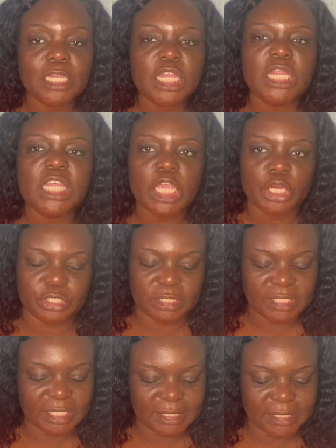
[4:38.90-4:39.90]
their
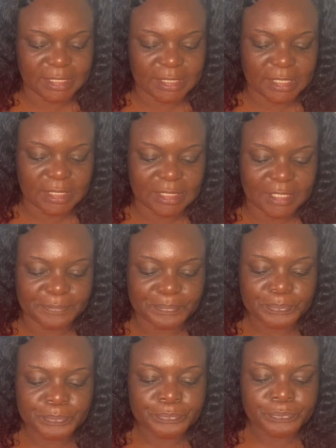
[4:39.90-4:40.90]
sentences.
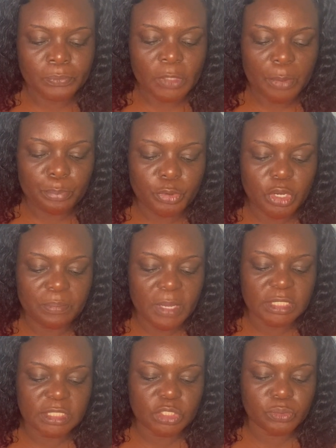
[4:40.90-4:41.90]

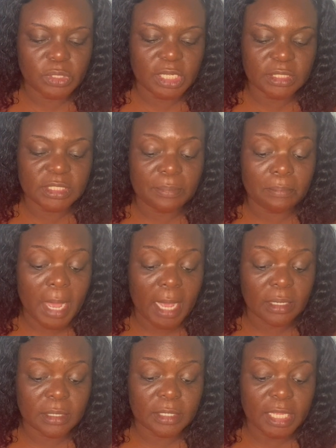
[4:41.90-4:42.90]
Pre-med student Mac,
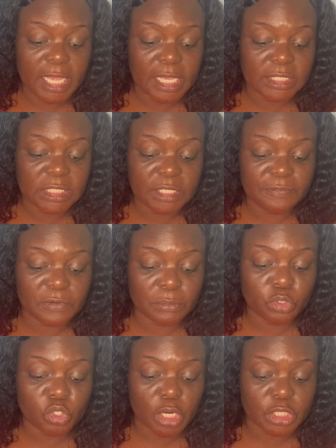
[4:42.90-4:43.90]
18
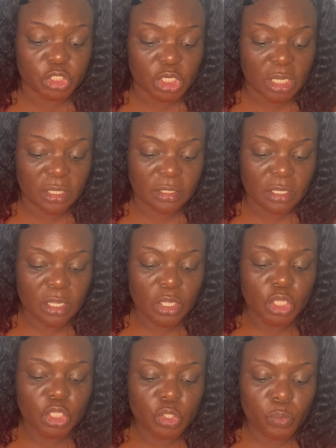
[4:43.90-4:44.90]
from Georgia,
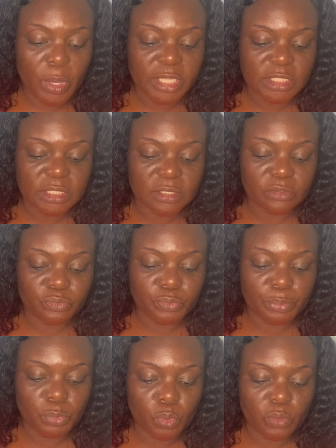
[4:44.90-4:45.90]
US,
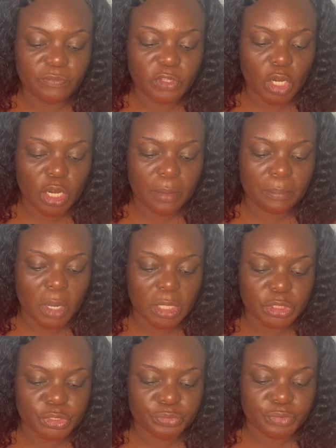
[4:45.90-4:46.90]
removed her
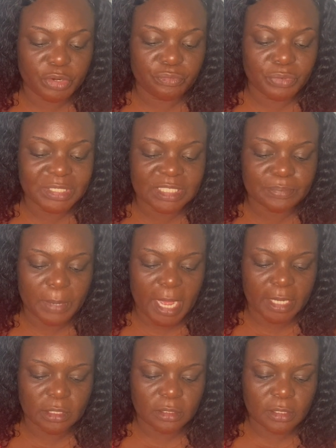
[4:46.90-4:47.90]
monitoring
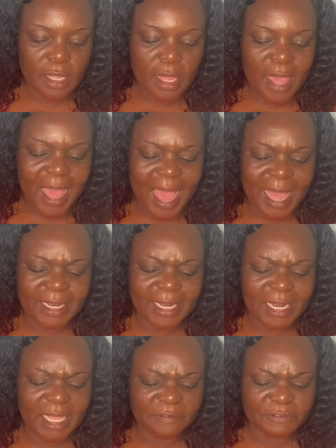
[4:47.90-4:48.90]
wristband and
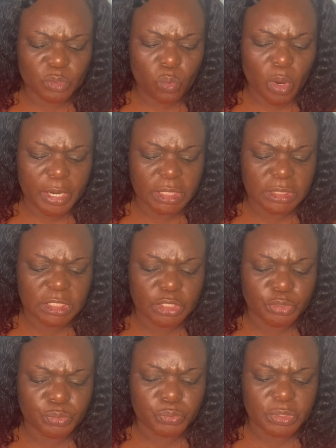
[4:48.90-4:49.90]
left quarantine
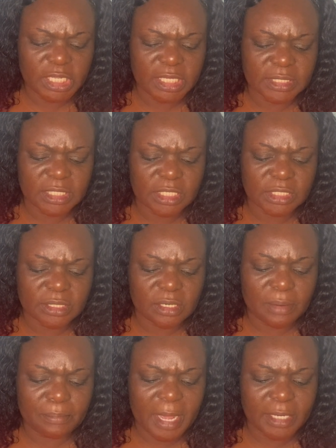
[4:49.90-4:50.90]
2 days into
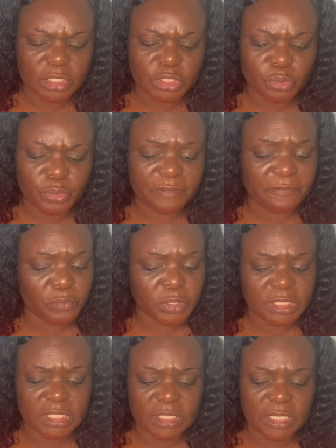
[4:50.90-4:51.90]
her mandatory
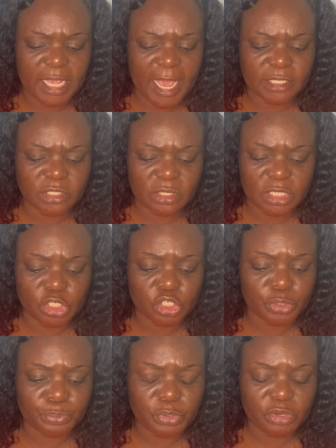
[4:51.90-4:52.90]
14-day
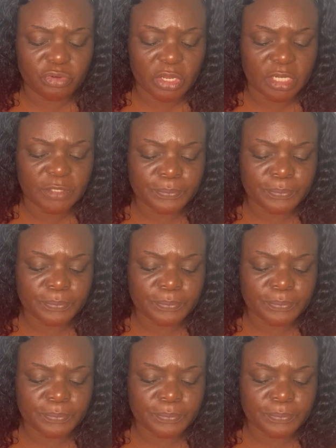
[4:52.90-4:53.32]
isolation period